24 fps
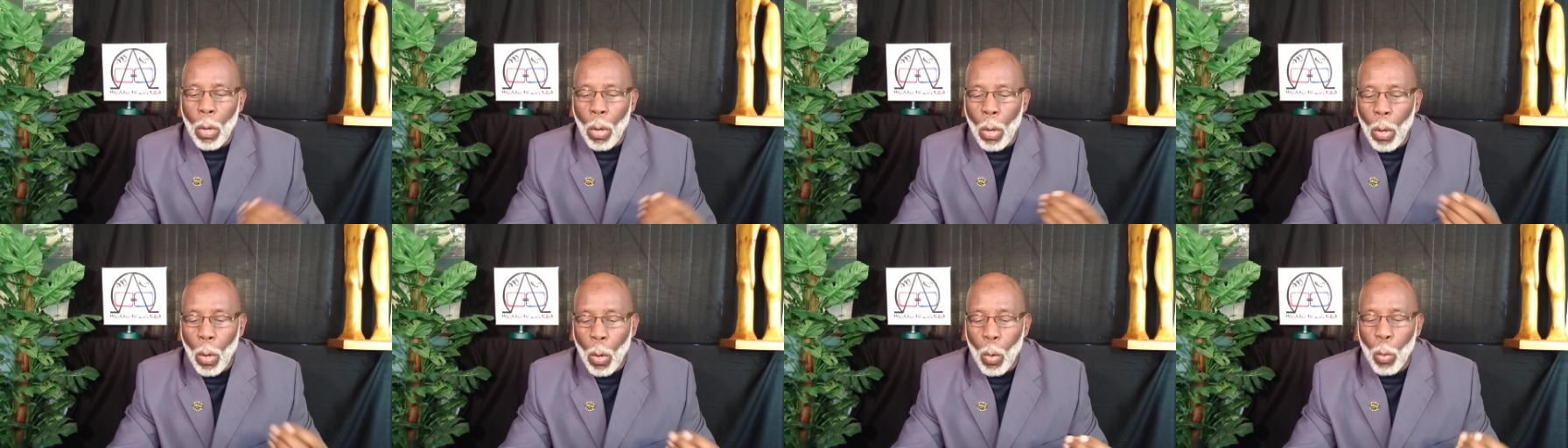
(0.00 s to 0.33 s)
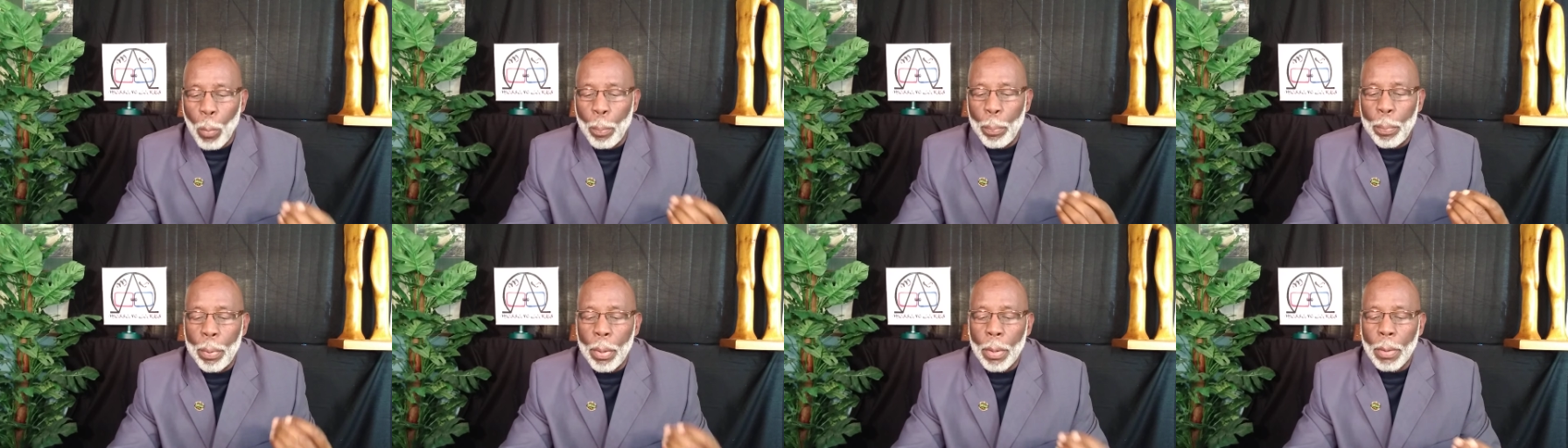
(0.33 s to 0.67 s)

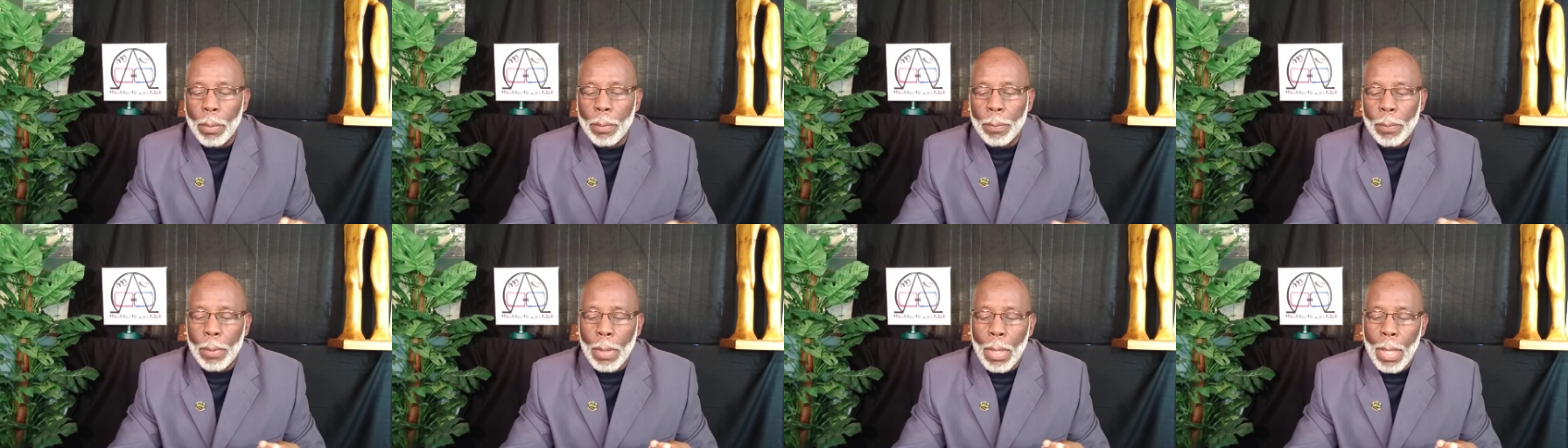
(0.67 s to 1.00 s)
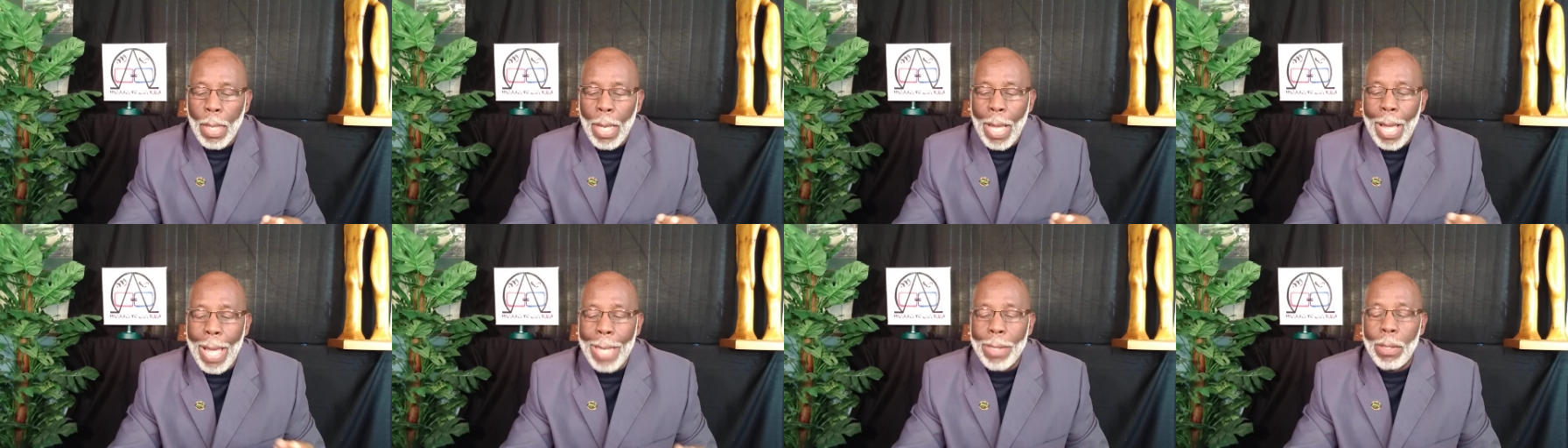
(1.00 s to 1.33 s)
hope,
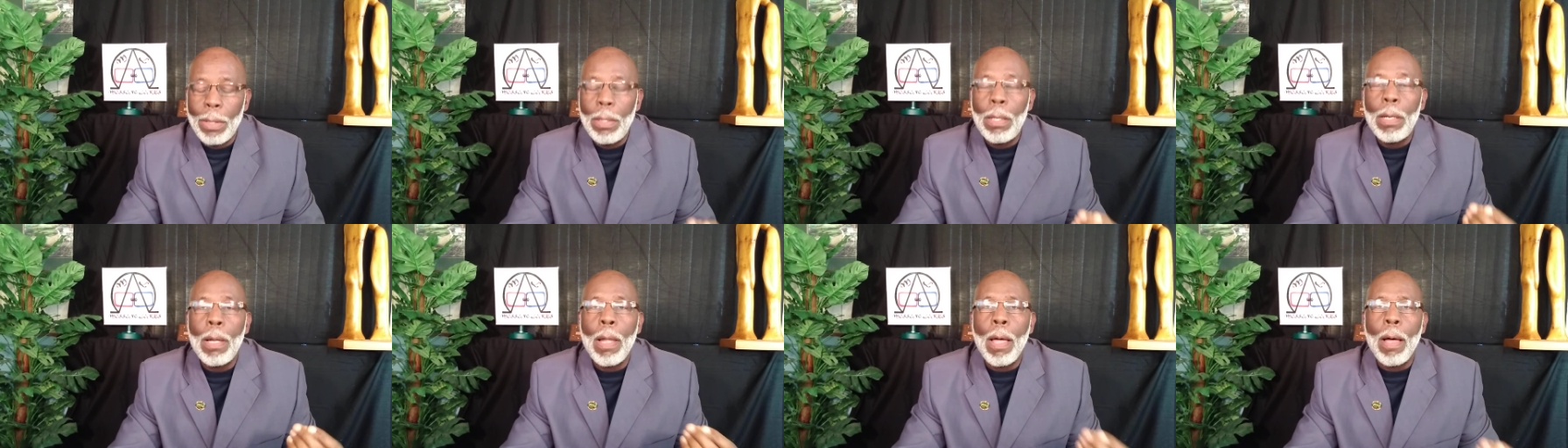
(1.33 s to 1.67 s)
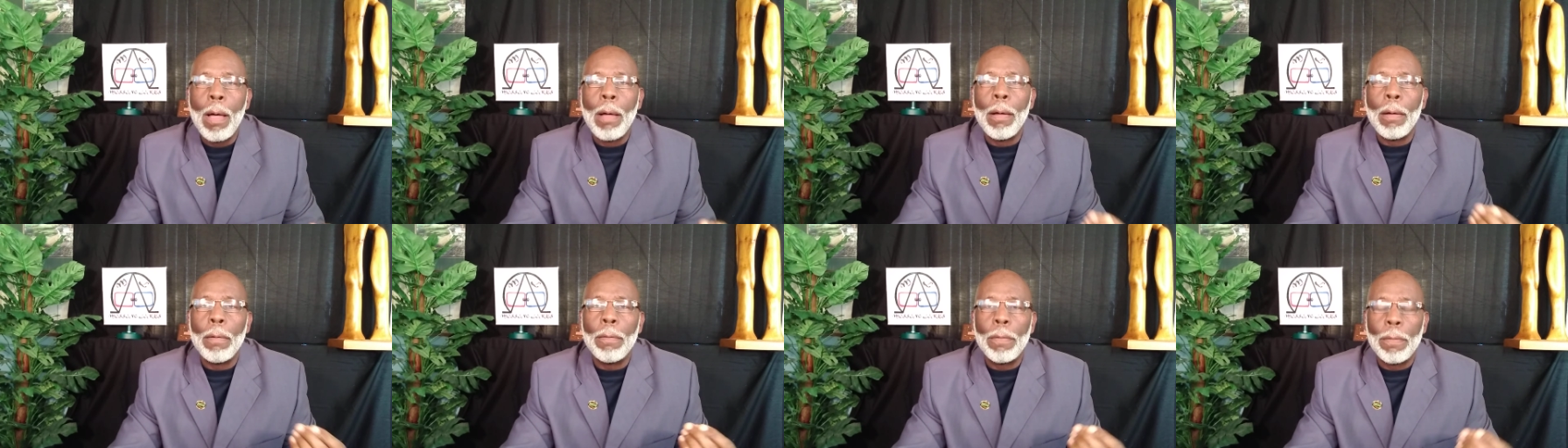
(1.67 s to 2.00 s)
and
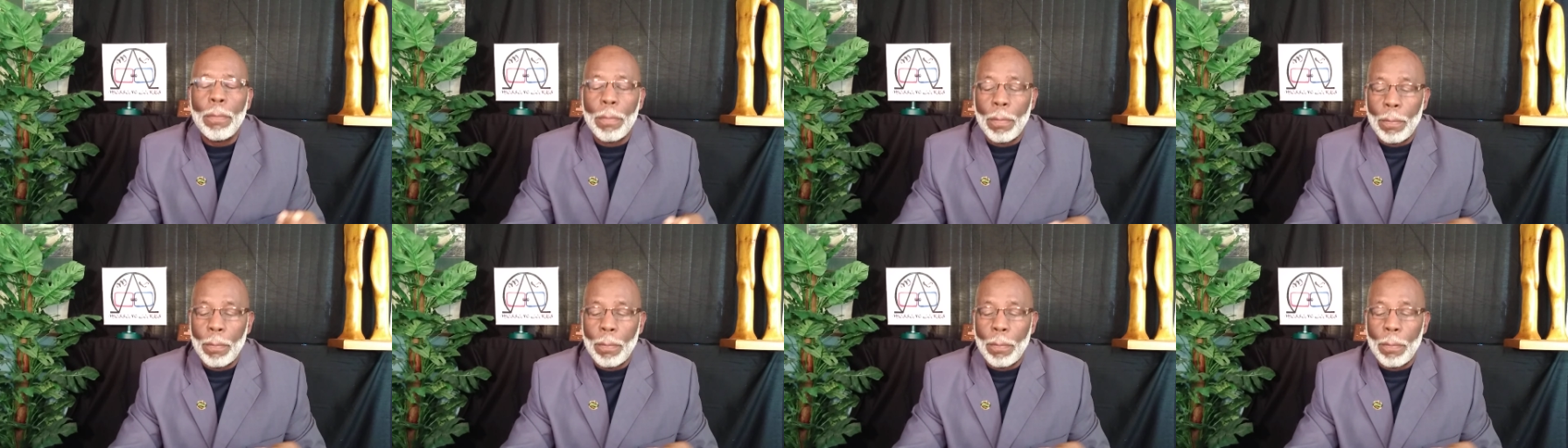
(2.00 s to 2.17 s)
love.